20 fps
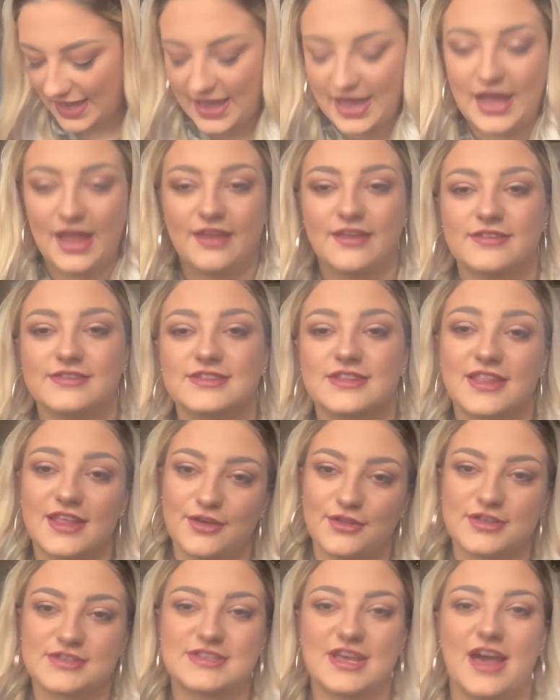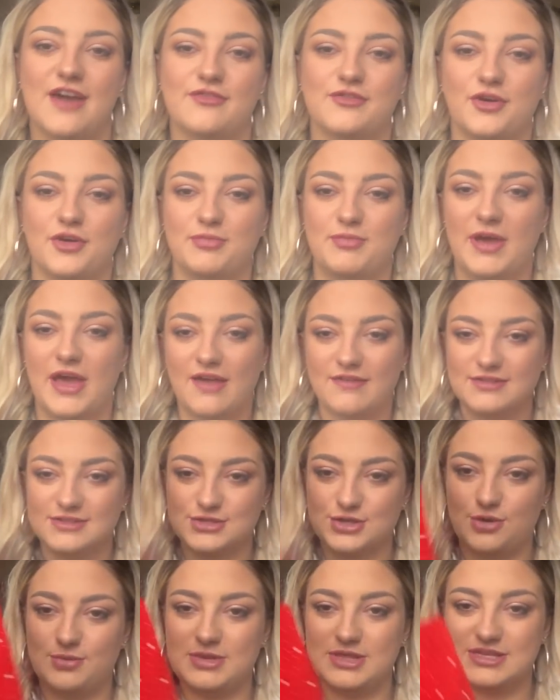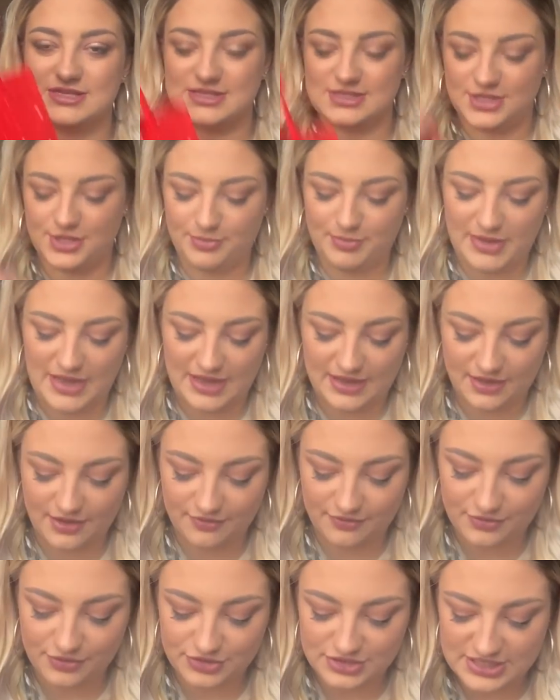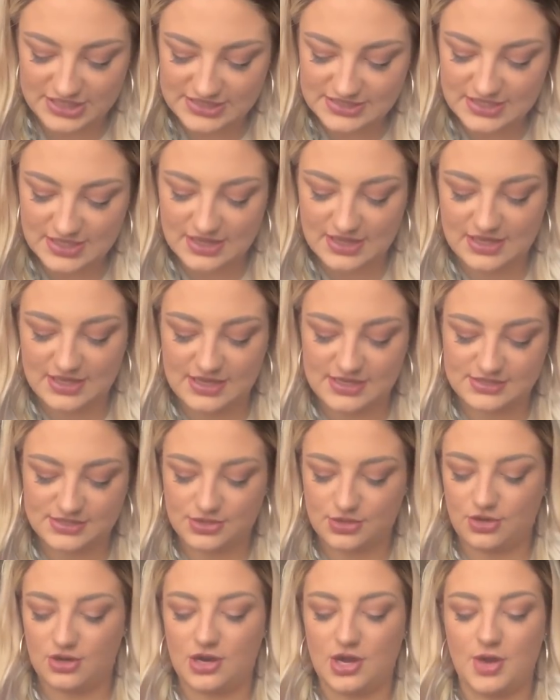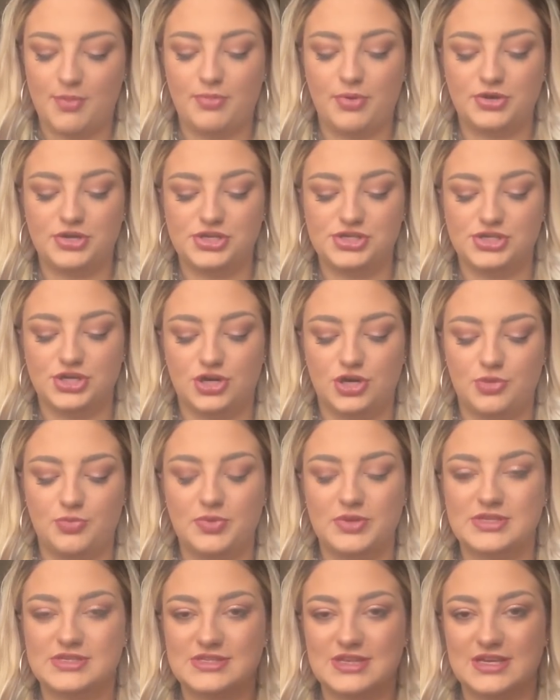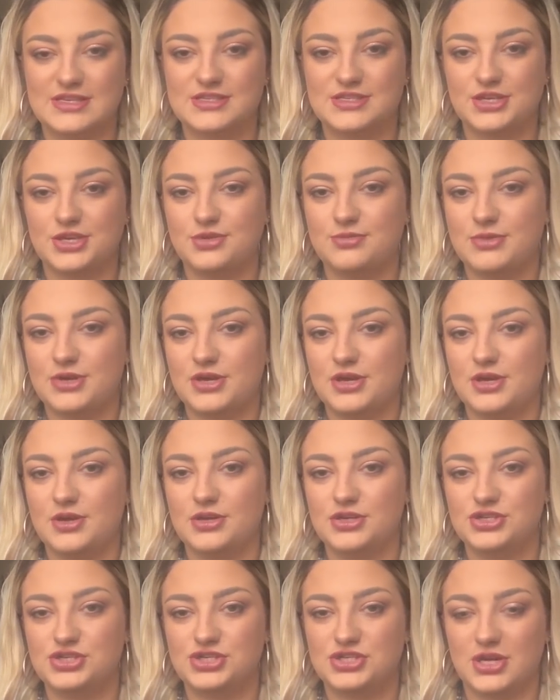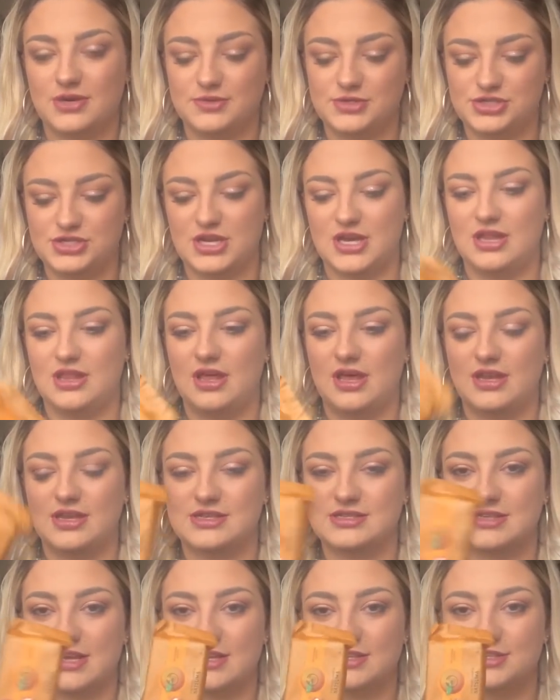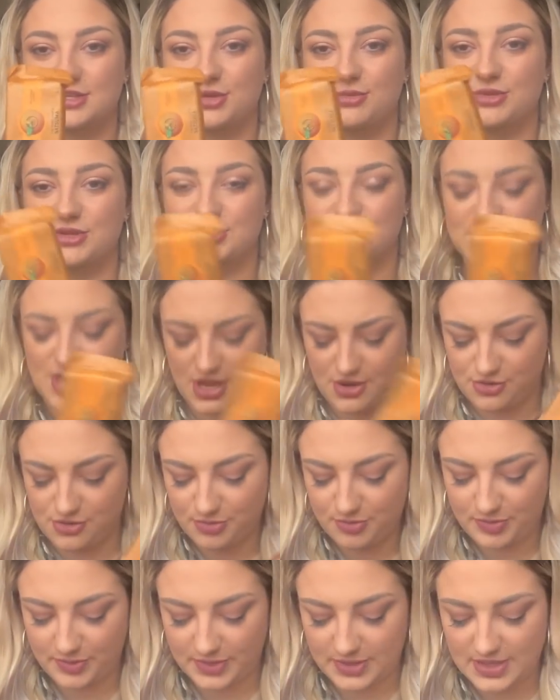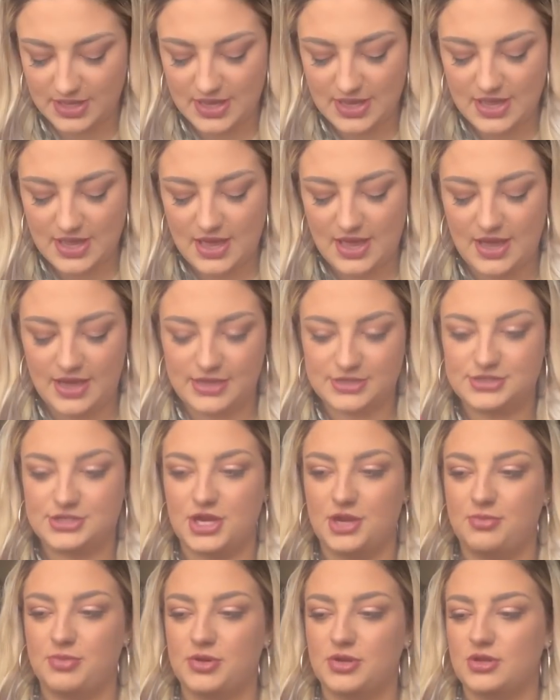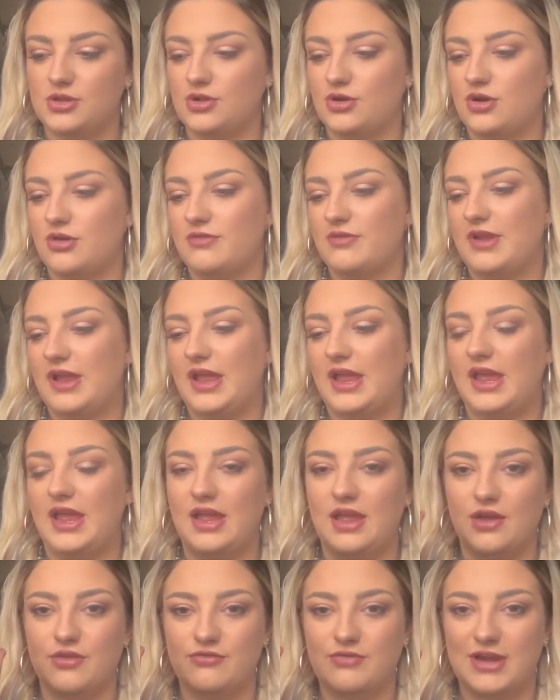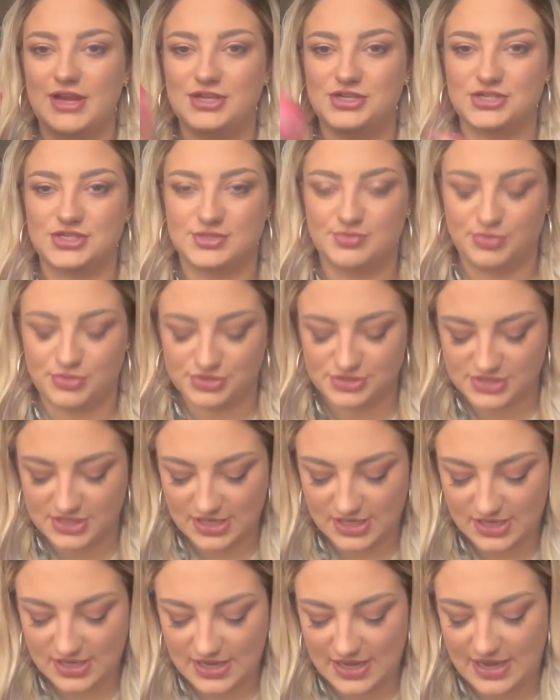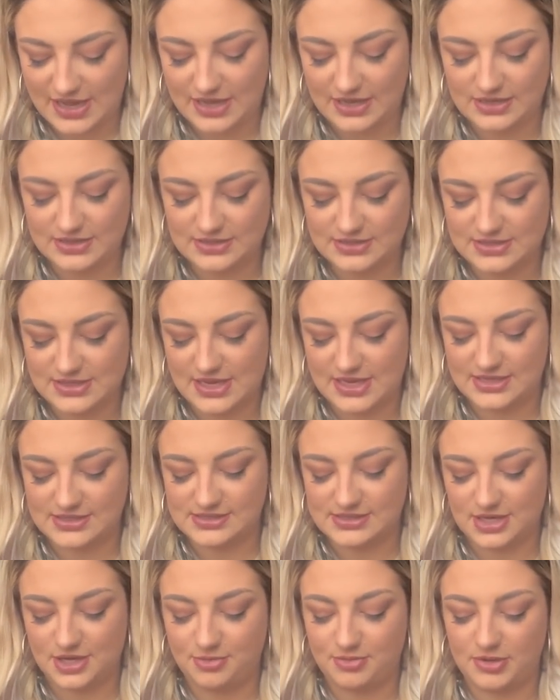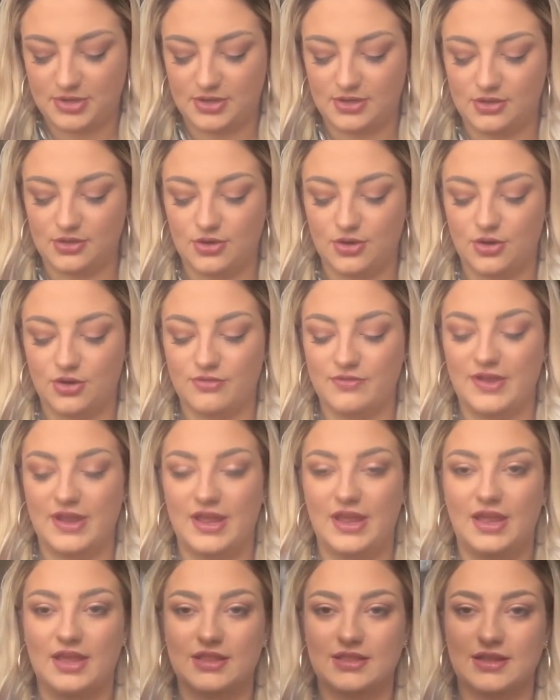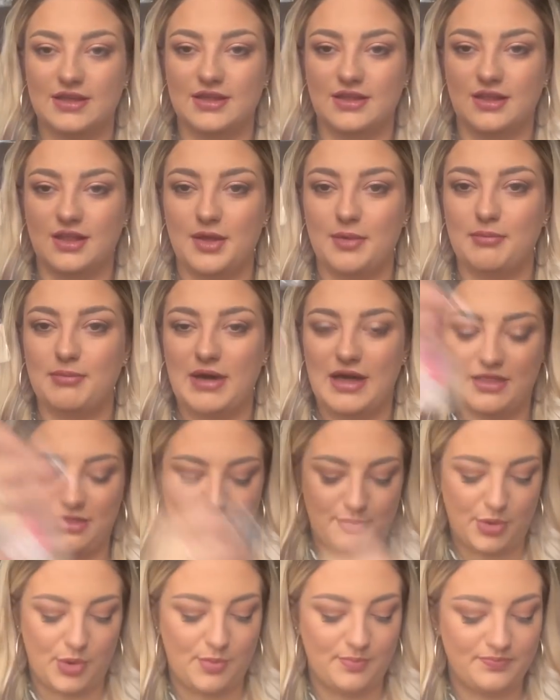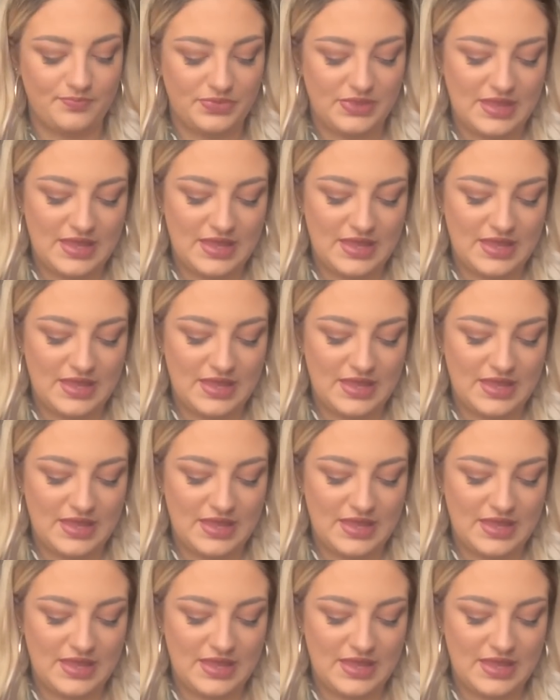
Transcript: And the other set of godparents got me this little bag of goodies that has got a Body Shop, Satsuma shower gel and a Satsuma soap. A Soap and Glory Righteous Butter and a Soap and Glory little bath bomb